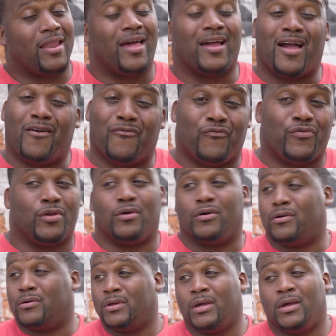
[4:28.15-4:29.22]
Like, I feel
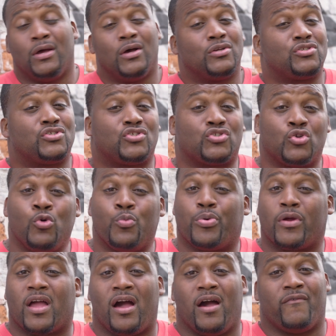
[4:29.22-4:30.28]

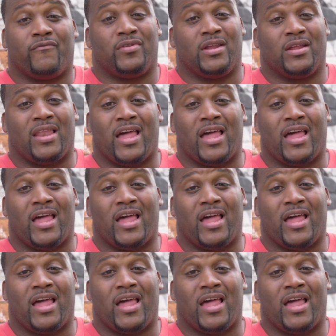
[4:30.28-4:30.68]
super confident.